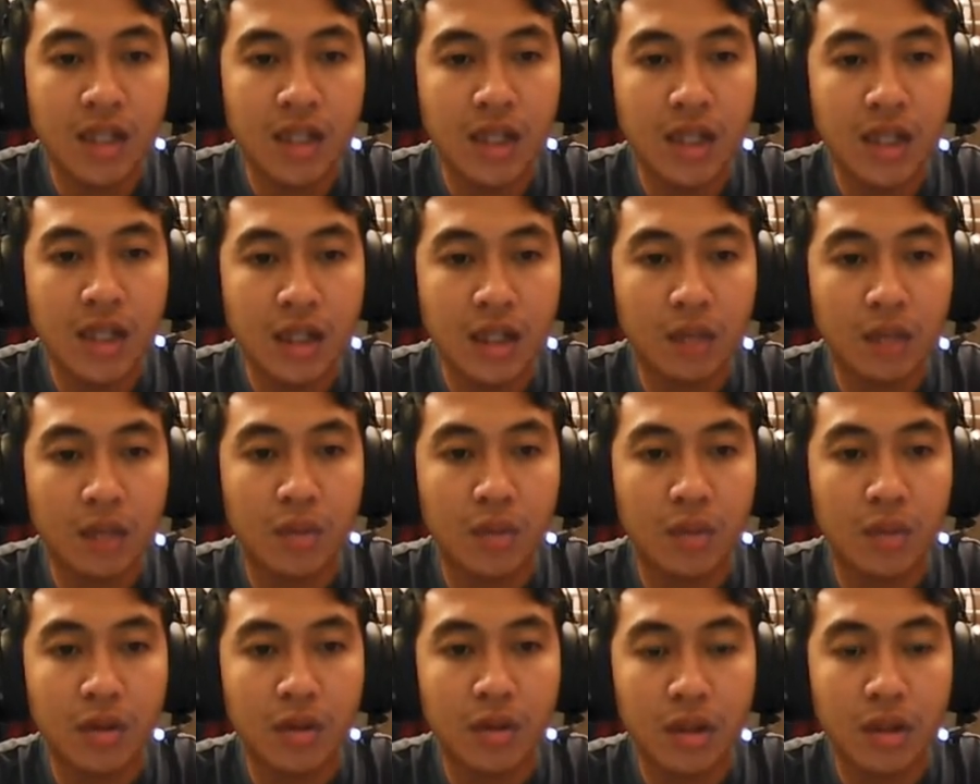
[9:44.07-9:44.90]
the
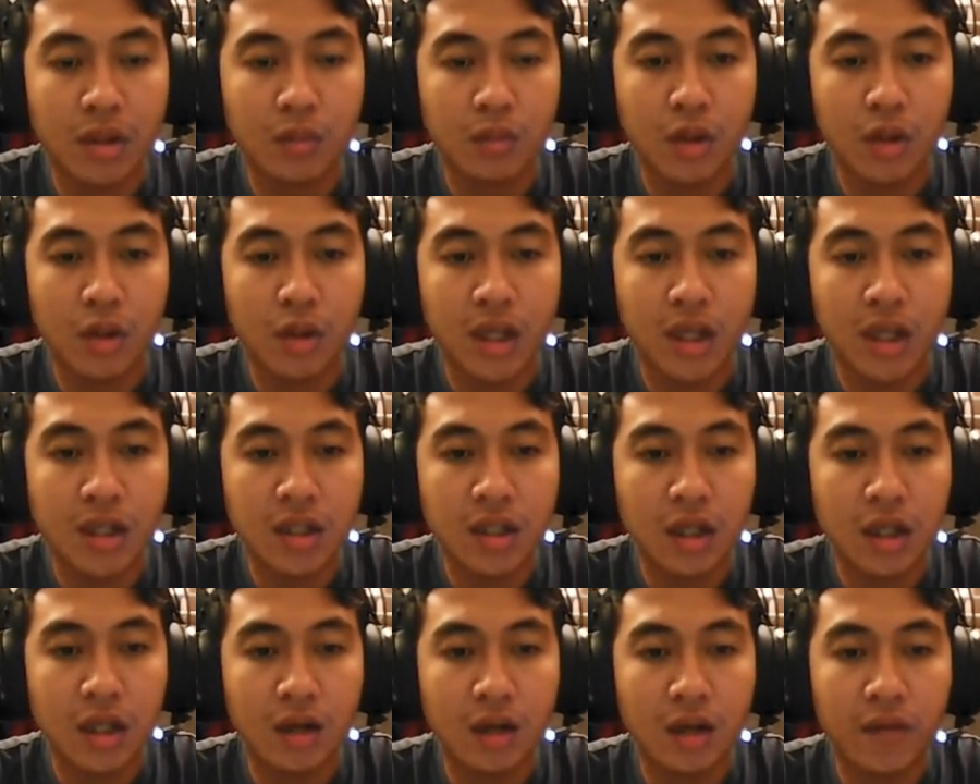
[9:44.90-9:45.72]
potential
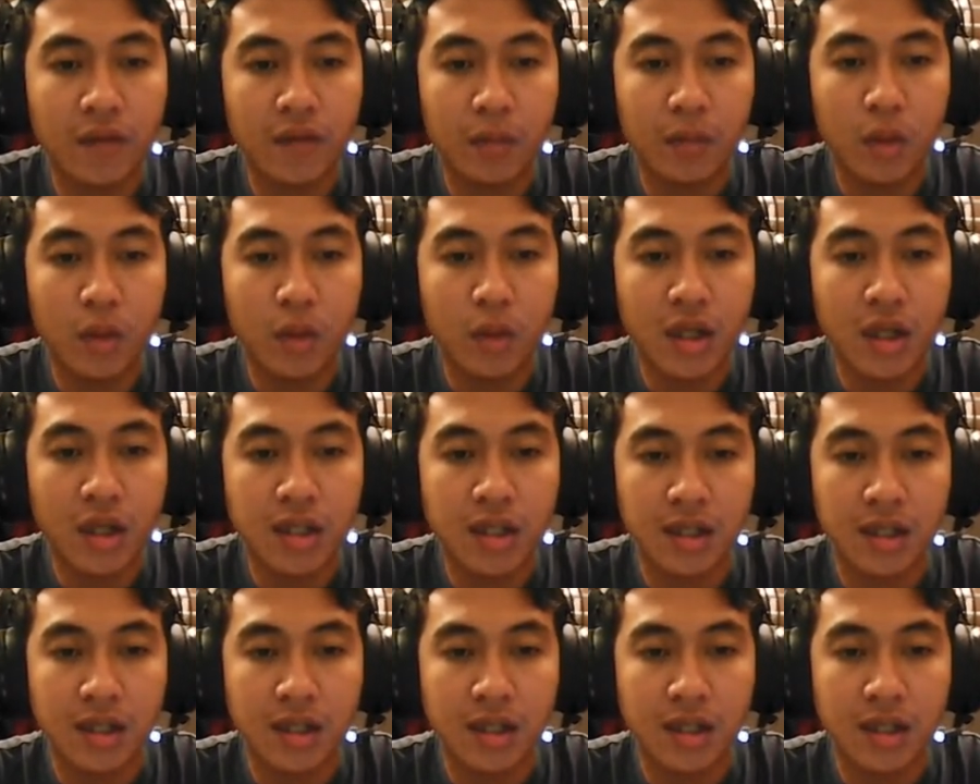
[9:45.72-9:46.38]
of employees.